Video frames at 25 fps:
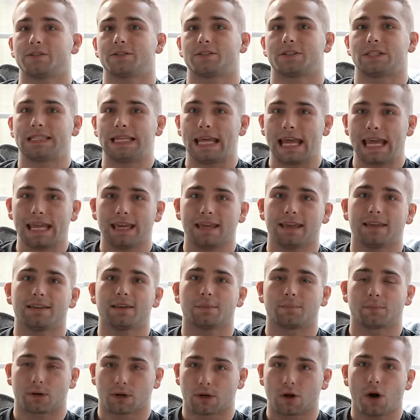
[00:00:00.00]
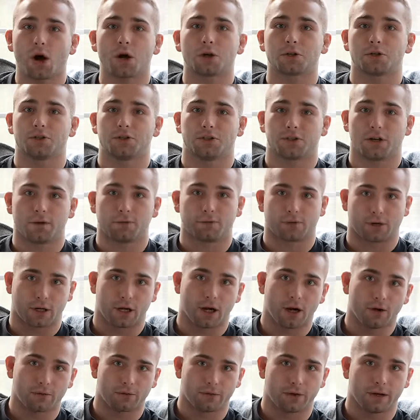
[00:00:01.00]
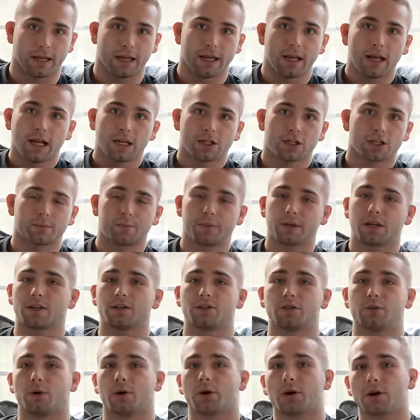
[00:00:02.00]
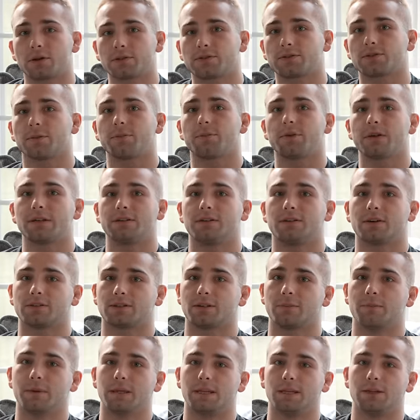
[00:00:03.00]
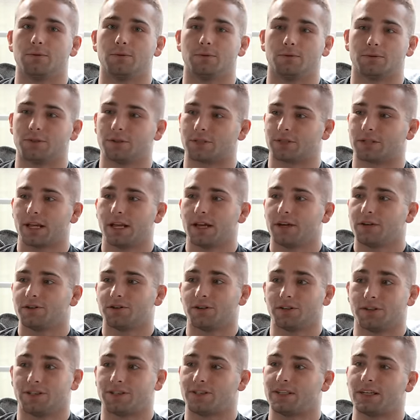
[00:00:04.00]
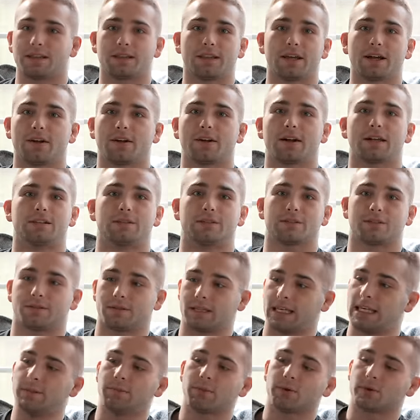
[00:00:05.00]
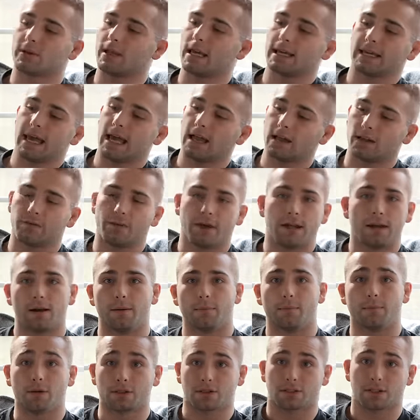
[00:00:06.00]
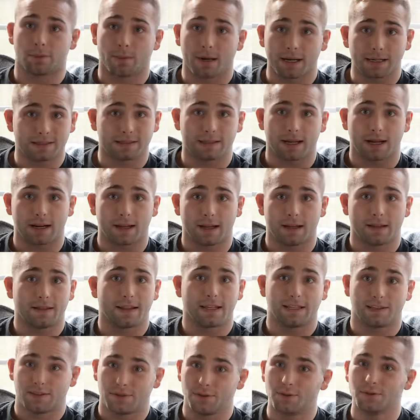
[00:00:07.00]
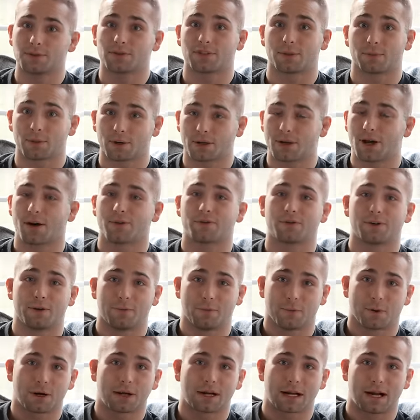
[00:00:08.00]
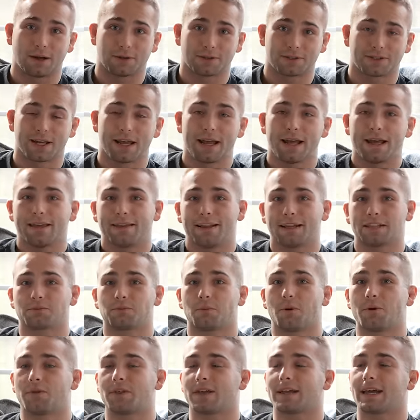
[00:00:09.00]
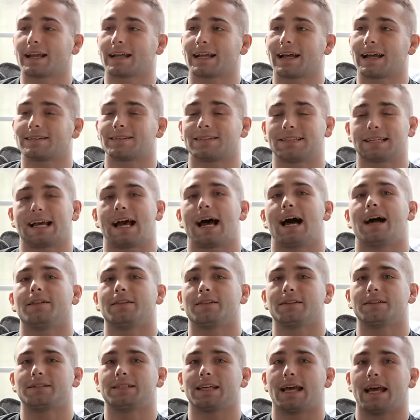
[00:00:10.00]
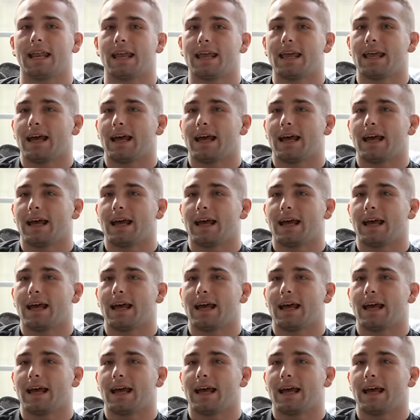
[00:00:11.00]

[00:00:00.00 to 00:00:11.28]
just taking the precautions of recovery. Just because you hurt something doesn't mean you just should sit there and just keep your leg elevated and put some ice on it. Like, do some recovery workouts. That's one thing I got to college that